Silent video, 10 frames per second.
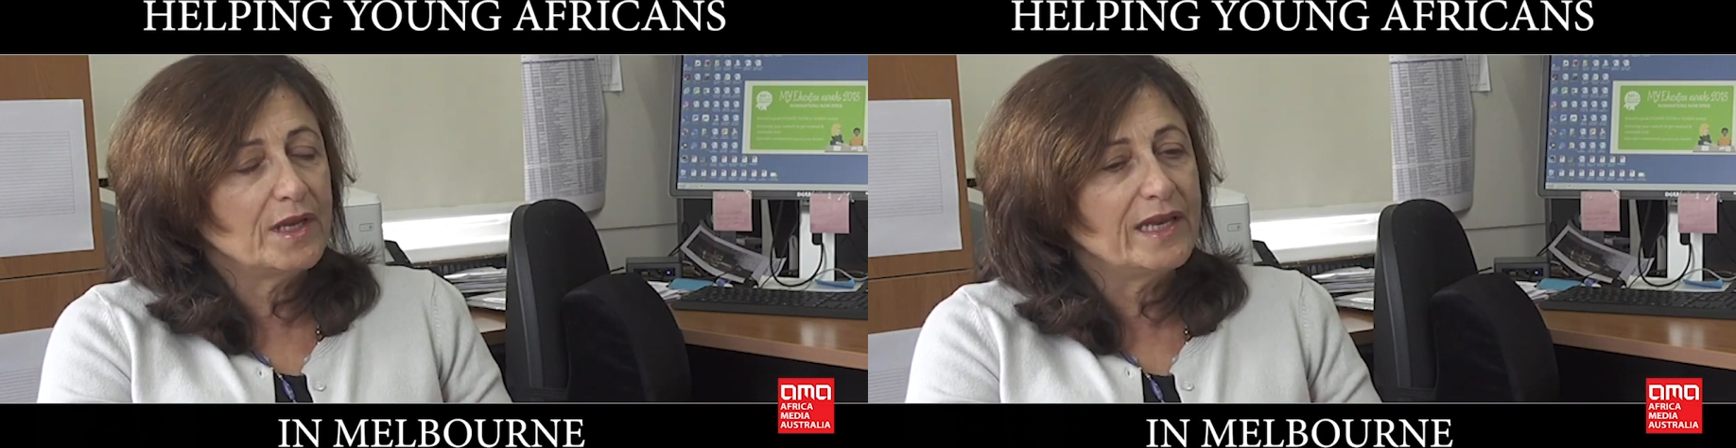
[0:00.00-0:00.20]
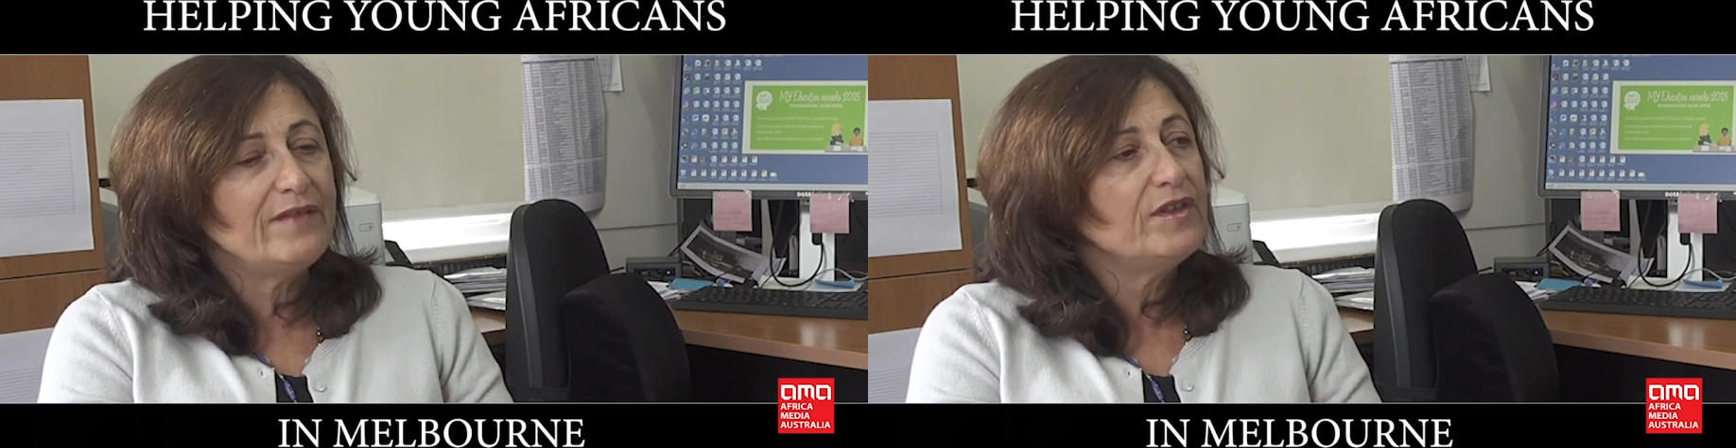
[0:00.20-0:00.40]

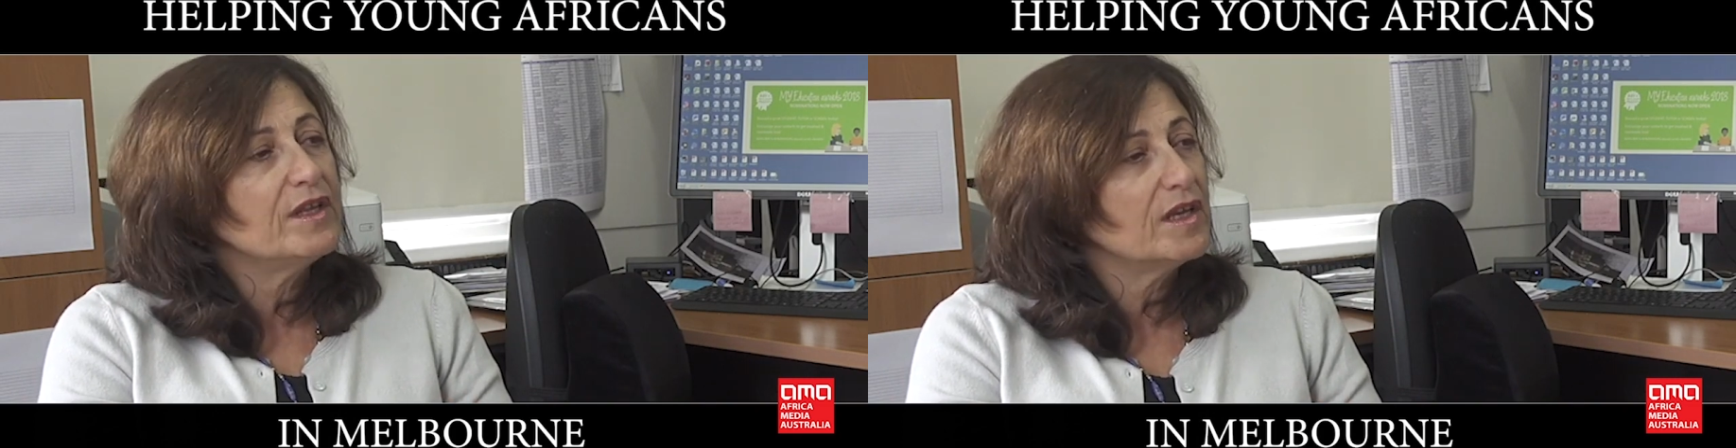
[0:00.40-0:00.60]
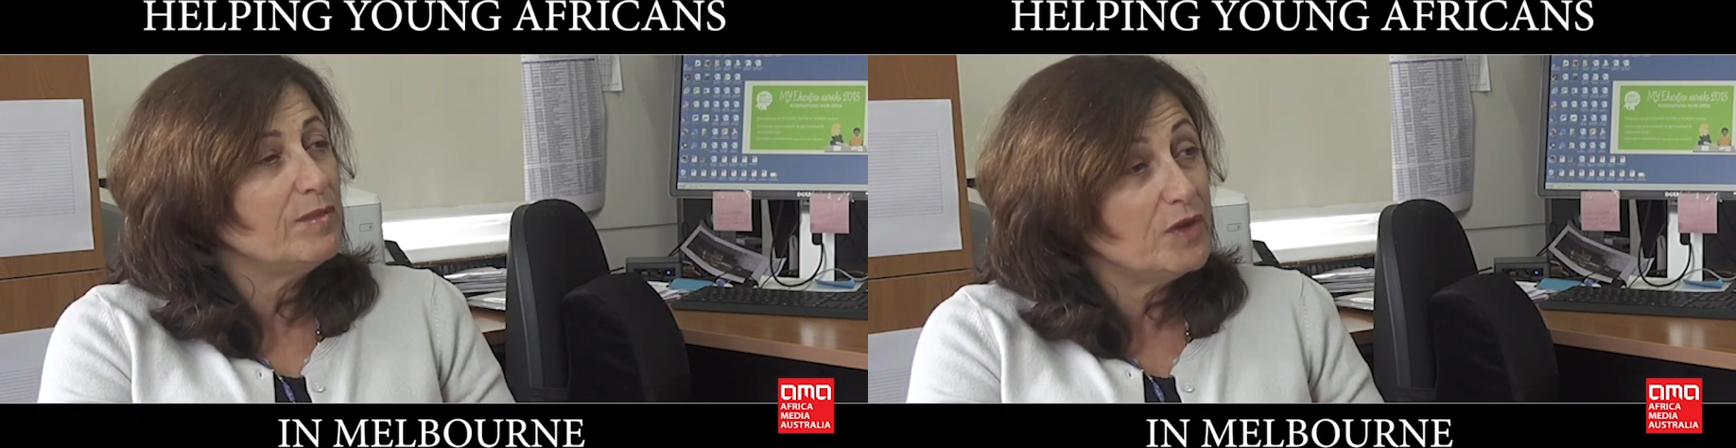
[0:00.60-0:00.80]
live
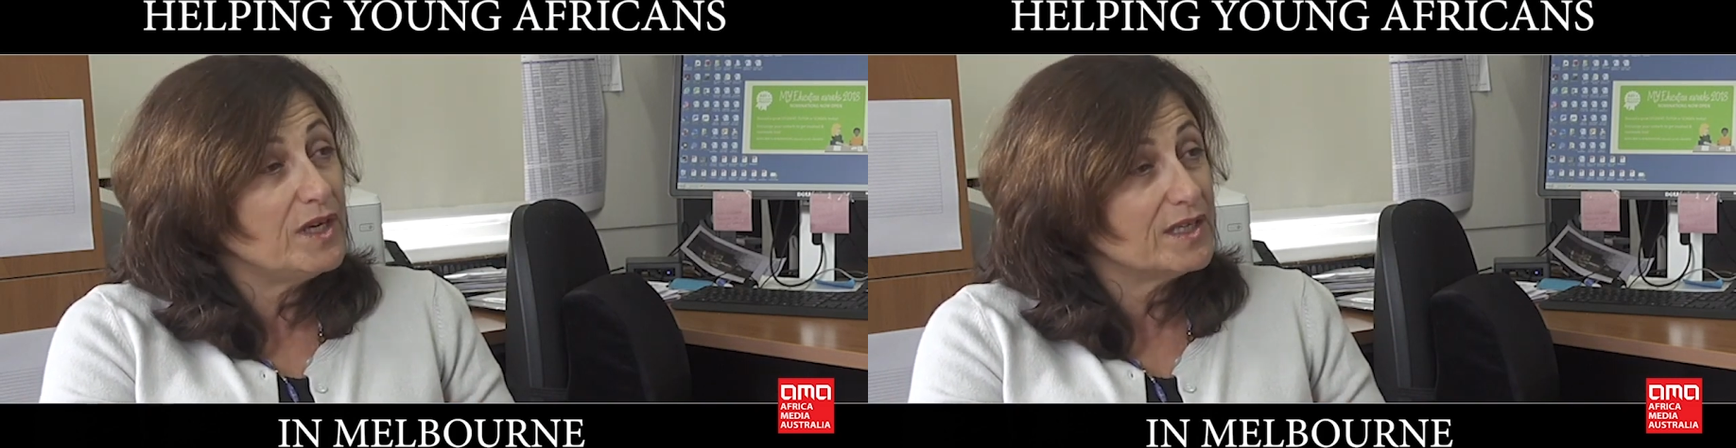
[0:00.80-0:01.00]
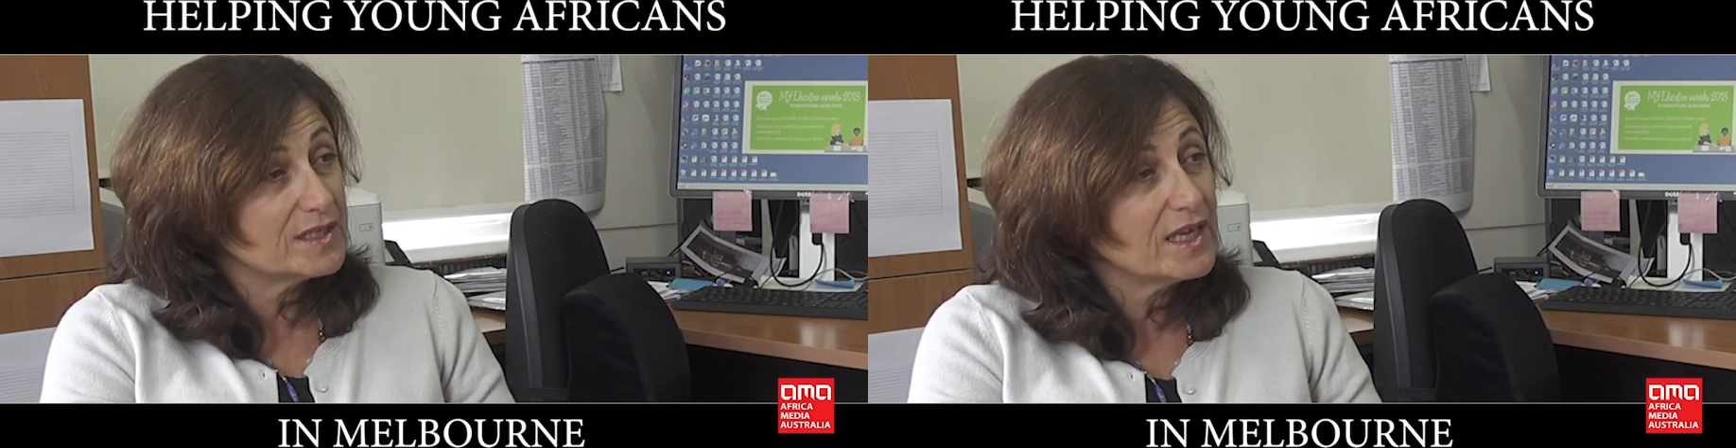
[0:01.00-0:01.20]
in the
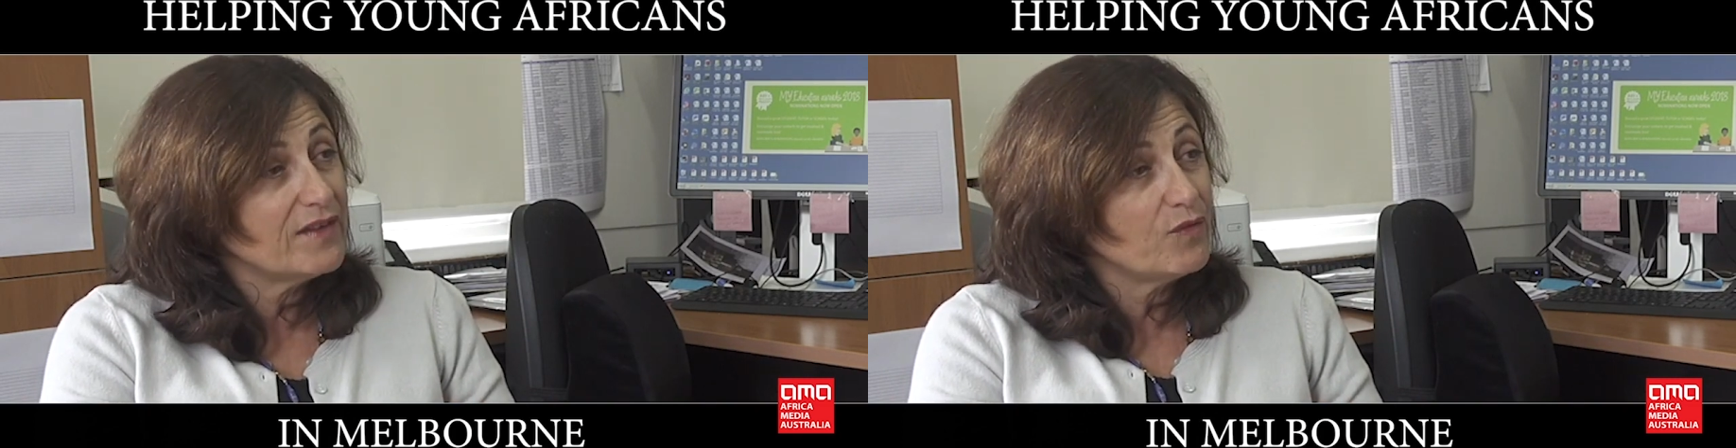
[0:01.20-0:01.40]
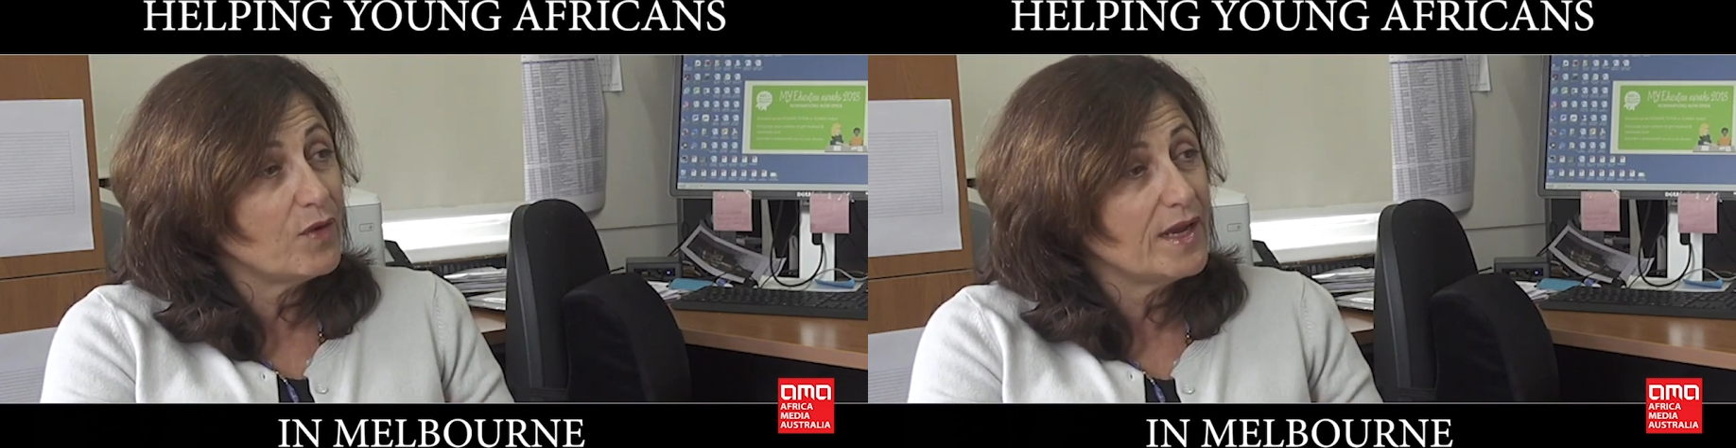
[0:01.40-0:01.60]
community in a
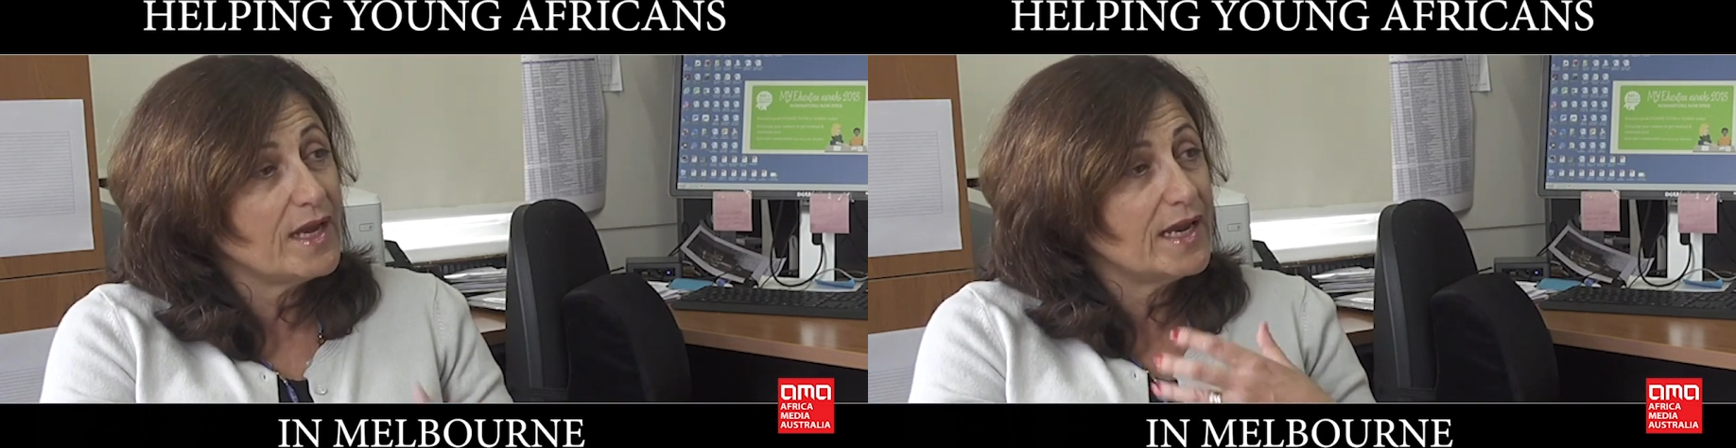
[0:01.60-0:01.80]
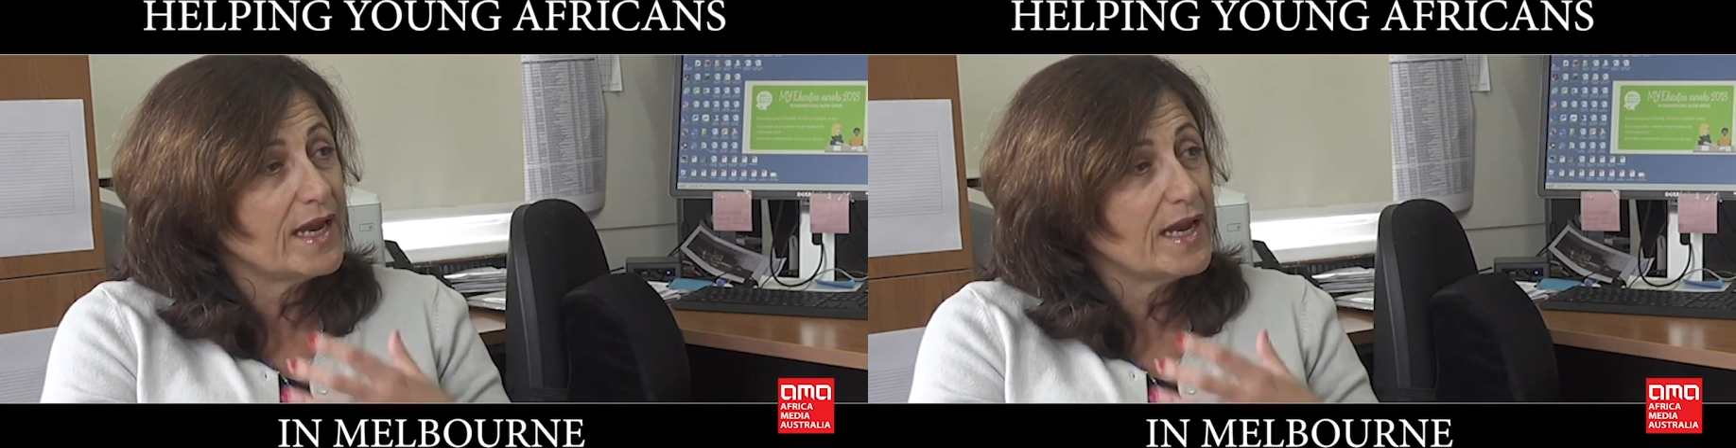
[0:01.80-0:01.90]
safe way